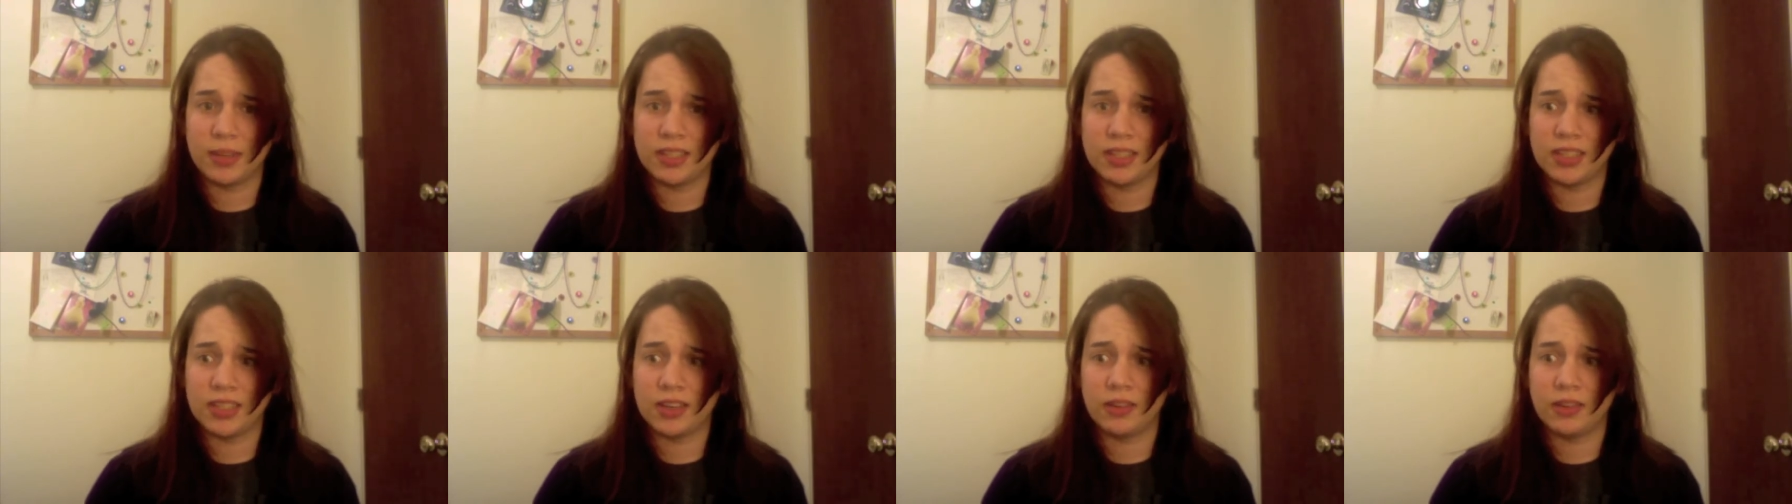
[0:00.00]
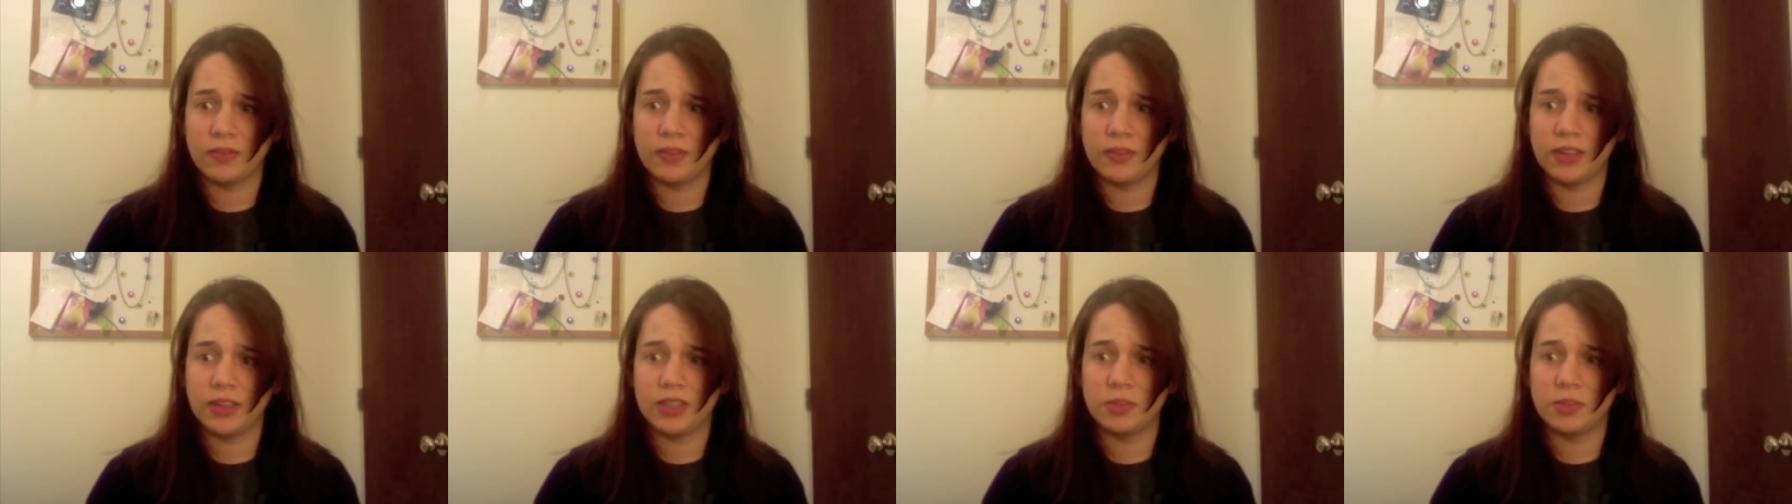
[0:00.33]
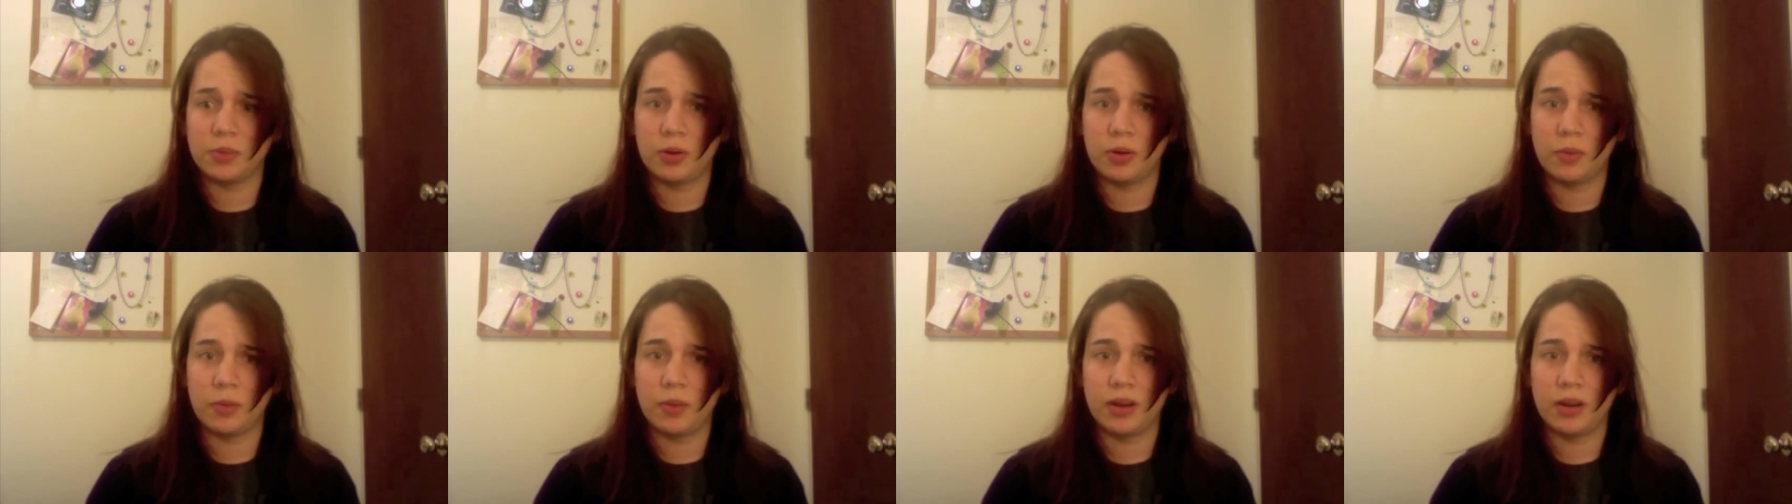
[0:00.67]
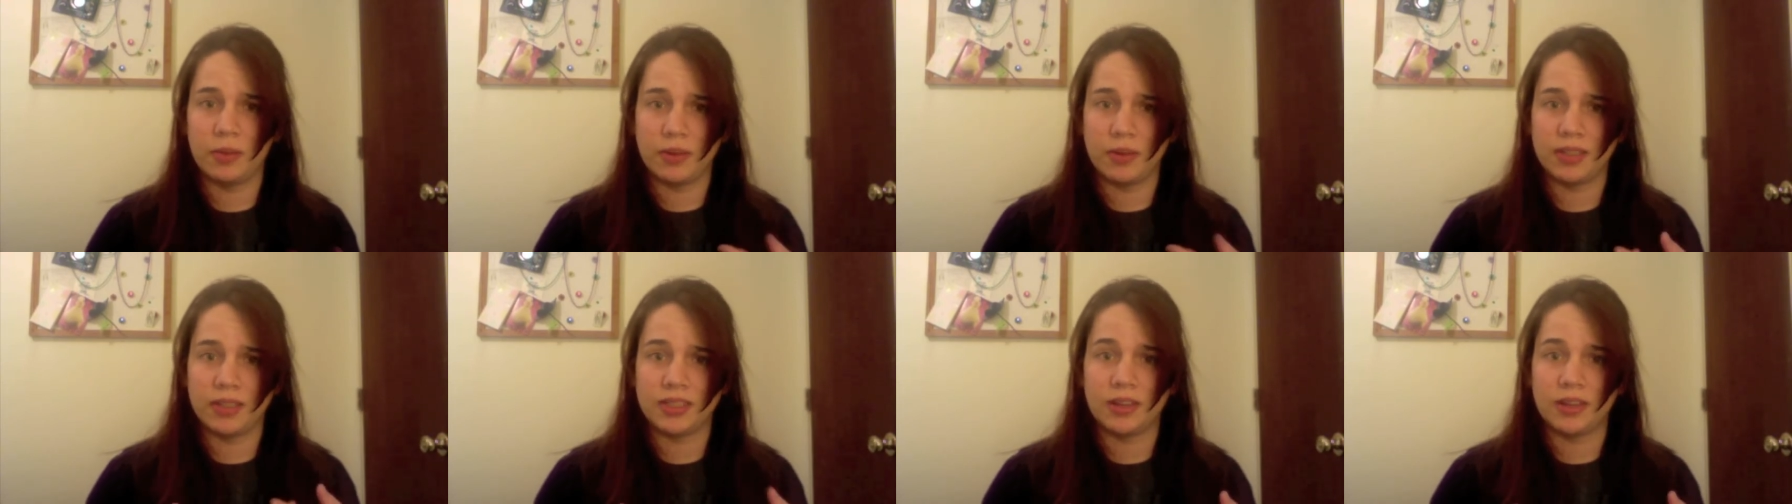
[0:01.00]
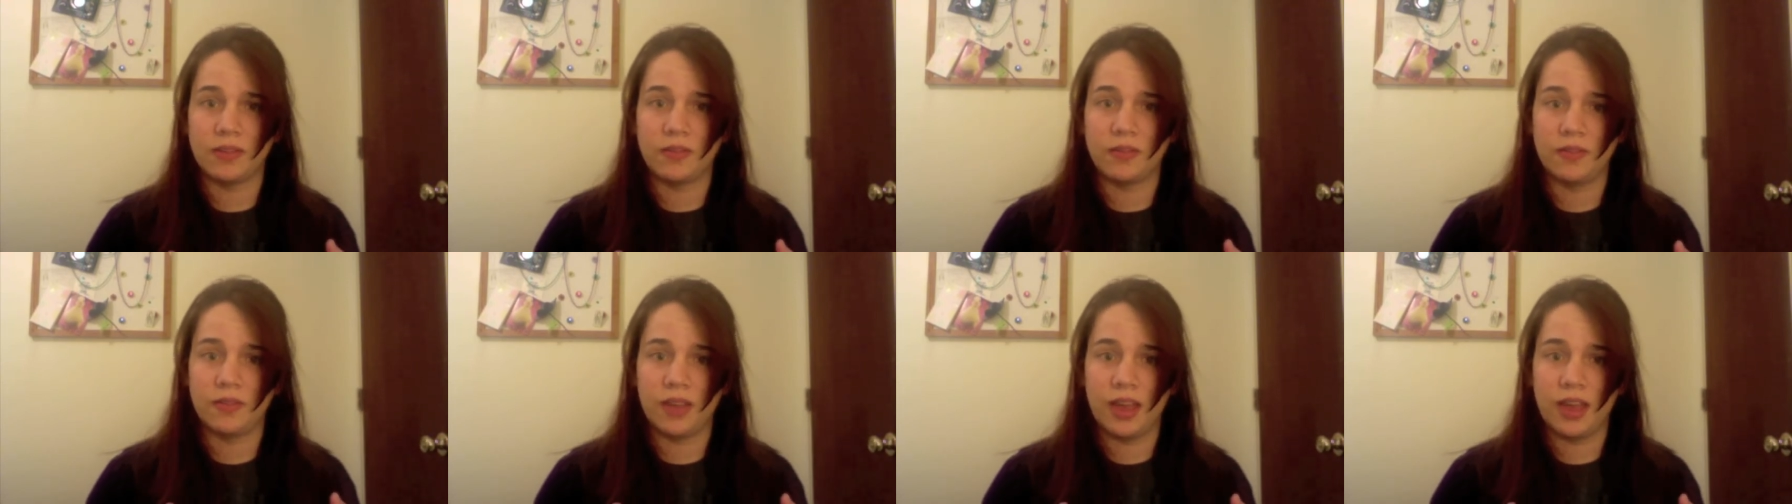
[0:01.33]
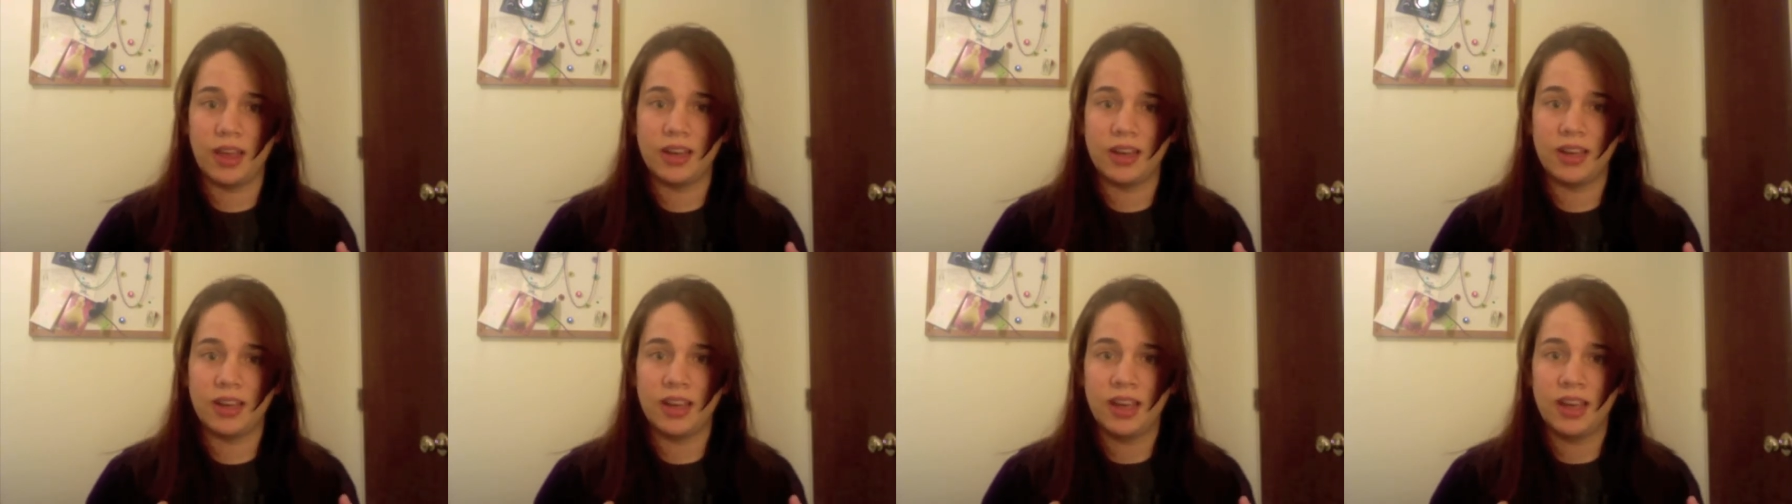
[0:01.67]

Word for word: myself is by reminding myself that